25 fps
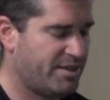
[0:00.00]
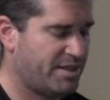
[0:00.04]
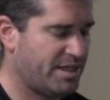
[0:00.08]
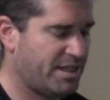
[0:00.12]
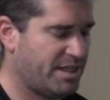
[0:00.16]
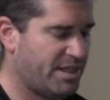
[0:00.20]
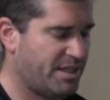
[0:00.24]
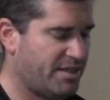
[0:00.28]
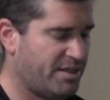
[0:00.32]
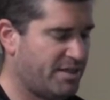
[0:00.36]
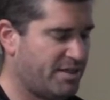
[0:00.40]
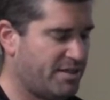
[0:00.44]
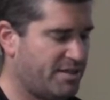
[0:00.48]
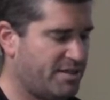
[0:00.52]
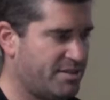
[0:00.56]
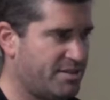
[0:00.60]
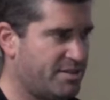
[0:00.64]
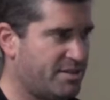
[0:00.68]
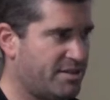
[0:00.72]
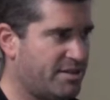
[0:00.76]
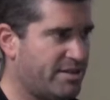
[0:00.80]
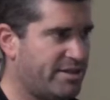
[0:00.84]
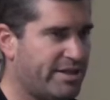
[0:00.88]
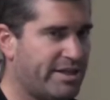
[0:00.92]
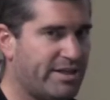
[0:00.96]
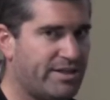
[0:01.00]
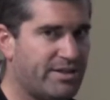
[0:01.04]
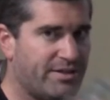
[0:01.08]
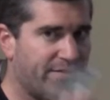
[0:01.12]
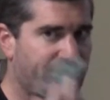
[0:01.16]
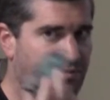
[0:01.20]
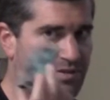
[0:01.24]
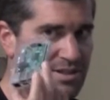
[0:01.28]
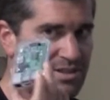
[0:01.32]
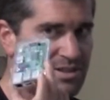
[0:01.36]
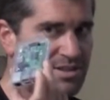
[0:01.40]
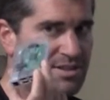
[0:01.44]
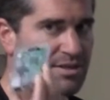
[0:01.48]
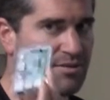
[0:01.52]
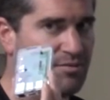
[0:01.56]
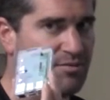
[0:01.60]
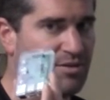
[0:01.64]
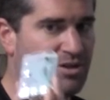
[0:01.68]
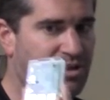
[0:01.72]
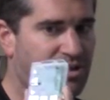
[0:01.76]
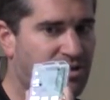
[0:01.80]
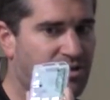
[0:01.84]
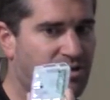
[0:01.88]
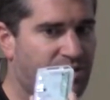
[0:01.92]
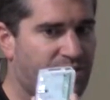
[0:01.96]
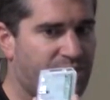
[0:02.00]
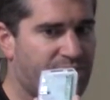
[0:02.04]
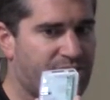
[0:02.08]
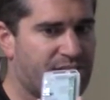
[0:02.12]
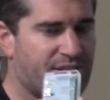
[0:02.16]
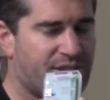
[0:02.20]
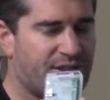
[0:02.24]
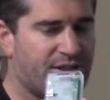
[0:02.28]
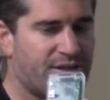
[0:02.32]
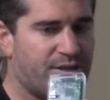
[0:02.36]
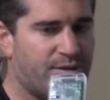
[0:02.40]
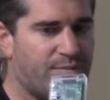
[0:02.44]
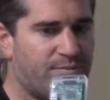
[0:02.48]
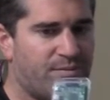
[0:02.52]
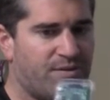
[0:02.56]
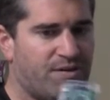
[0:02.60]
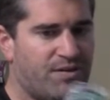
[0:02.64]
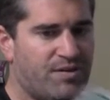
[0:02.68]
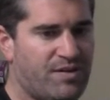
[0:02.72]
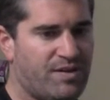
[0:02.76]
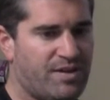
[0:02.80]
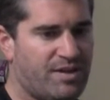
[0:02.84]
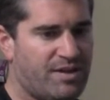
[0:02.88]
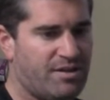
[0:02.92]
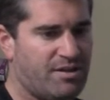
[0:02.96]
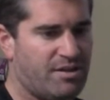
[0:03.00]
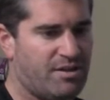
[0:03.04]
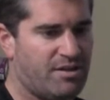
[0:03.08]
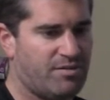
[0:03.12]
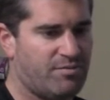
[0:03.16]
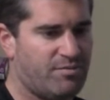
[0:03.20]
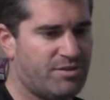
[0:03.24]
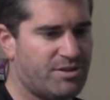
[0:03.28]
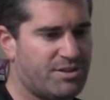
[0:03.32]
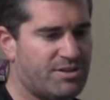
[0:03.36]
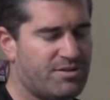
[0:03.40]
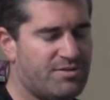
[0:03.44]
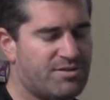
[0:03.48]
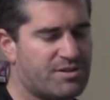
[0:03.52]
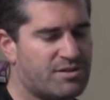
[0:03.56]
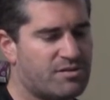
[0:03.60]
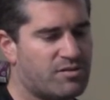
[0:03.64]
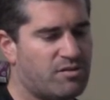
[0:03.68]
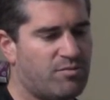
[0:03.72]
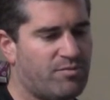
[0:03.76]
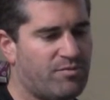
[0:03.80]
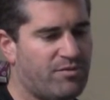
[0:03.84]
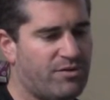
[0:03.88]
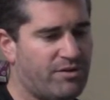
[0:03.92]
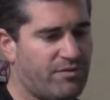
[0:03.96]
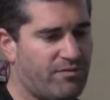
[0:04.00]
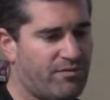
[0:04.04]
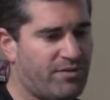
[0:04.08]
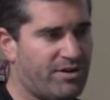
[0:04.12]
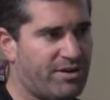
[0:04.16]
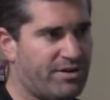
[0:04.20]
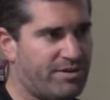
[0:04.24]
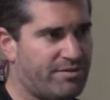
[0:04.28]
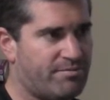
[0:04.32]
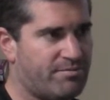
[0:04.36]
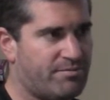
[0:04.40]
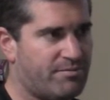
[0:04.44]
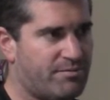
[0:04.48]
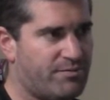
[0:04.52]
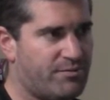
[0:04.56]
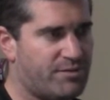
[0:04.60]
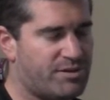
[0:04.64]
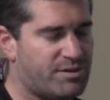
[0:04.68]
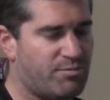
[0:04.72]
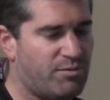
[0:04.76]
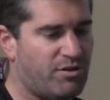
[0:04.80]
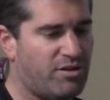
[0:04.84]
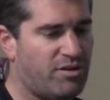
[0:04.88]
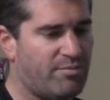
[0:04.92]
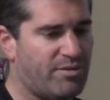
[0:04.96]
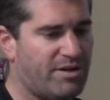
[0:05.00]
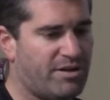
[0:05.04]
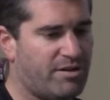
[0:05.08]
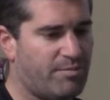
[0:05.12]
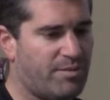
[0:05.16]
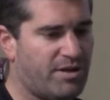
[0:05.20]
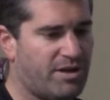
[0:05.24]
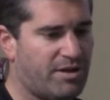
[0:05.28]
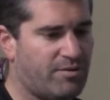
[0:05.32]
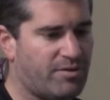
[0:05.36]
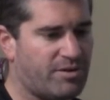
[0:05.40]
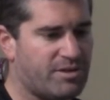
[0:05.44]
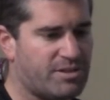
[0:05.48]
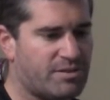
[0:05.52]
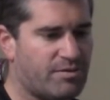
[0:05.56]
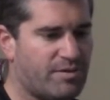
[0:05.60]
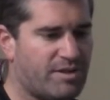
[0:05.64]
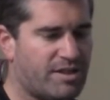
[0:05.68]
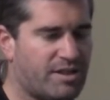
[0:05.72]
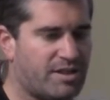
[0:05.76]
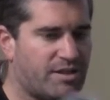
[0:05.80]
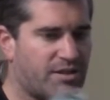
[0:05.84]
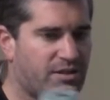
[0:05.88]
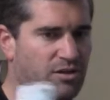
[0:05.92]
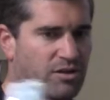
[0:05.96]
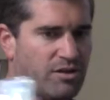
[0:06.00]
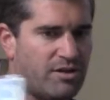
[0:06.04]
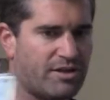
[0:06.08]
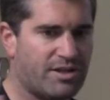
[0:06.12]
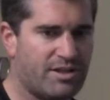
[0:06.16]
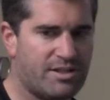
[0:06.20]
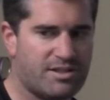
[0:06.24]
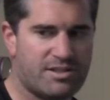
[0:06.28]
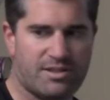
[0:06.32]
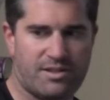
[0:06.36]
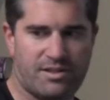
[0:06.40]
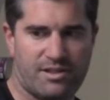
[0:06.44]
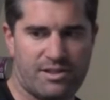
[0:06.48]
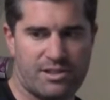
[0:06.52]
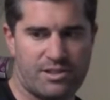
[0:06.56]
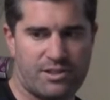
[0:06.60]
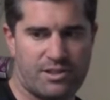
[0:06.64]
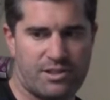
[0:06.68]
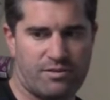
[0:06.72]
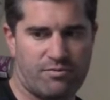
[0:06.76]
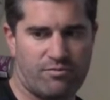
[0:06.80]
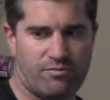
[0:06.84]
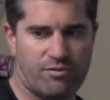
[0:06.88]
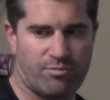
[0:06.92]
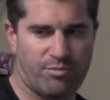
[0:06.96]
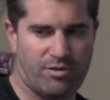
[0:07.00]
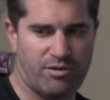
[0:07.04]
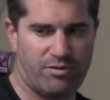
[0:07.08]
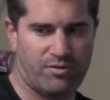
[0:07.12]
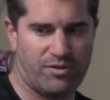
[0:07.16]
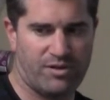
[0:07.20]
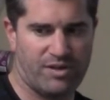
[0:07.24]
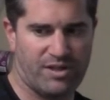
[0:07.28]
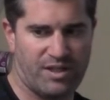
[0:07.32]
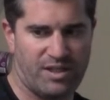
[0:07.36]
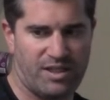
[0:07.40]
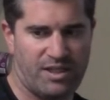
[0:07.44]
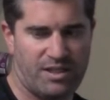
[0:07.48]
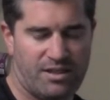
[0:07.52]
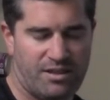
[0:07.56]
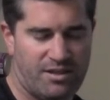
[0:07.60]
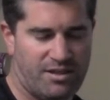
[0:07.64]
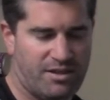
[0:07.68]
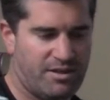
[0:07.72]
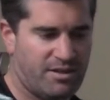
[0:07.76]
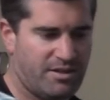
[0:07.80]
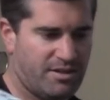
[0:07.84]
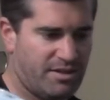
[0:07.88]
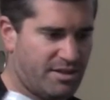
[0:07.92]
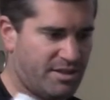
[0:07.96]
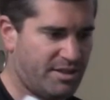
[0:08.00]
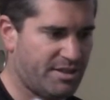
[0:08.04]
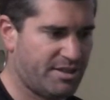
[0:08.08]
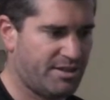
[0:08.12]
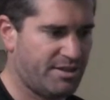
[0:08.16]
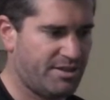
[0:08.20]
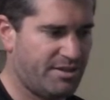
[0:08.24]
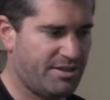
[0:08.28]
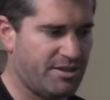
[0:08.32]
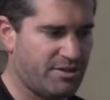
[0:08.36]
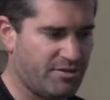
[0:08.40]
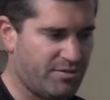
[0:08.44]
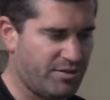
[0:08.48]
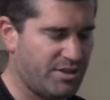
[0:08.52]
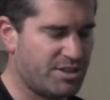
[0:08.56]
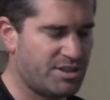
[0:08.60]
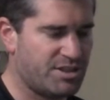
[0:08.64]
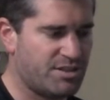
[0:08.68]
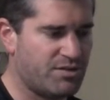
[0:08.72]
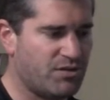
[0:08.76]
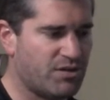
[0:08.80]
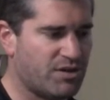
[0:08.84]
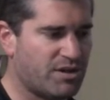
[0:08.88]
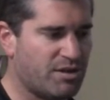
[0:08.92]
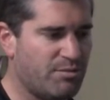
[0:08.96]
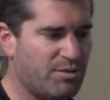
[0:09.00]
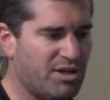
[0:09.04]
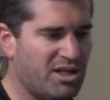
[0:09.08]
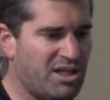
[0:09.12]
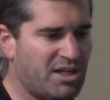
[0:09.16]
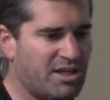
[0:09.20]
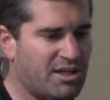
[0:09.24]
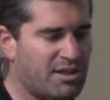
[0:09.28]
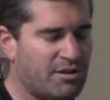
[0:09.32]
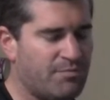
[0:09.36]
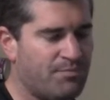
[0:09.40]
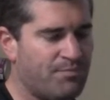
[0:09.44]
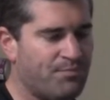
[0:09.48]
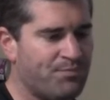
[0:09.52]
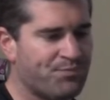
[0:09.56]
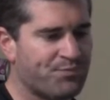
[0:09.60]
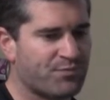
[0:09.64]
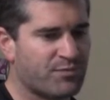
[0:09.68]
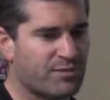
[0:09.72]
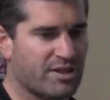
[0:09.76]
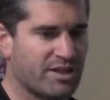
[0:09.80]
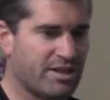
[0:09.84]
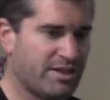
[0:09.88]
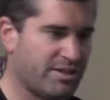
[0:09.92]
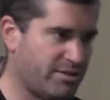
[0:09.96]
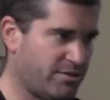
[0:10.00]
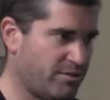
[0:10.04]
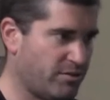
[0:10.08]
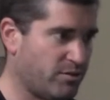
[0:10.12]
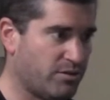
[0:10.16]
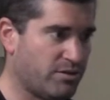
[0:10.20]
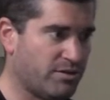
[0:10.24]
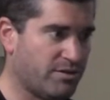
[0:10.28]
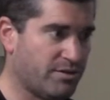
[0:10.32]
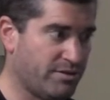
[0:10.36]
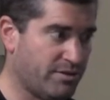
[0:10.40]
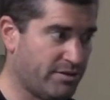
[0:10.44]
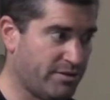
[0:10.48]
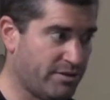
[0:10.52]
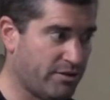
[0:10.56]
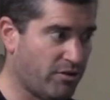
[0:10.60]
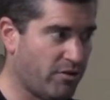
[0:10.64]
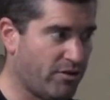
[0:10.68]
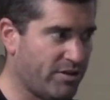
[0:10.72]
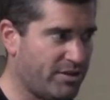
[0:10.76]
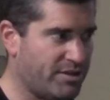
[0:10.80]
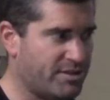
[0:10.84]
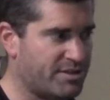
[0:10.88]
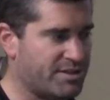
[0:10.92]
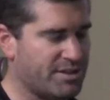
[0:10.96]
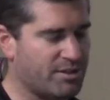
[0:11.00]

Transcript: and uh, I leave this thing running all the time, uh, which uses you know very small amount of power. So I can log into this remotely, I you know issue the command, and then it'll it's the